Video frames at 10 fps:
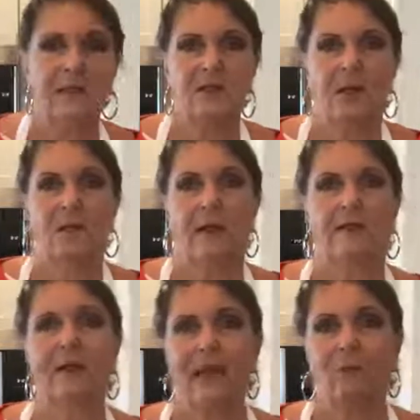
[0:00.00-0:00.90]
So,
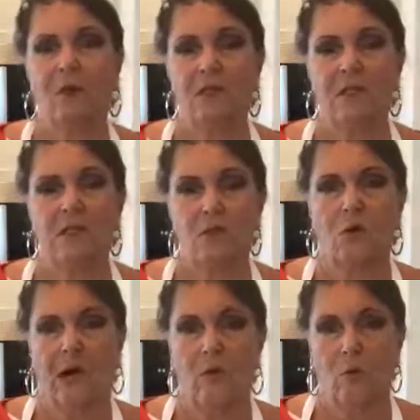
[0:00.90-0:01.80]
and then I'm going to
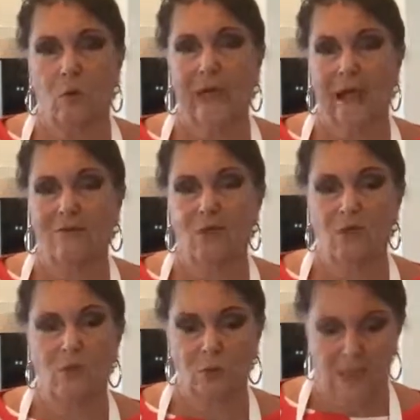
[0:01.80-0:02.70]
describe what we have
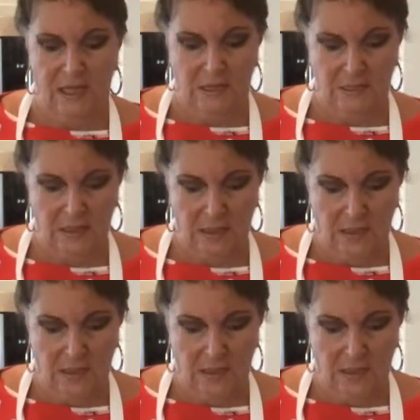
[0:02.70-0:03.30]
to do with it.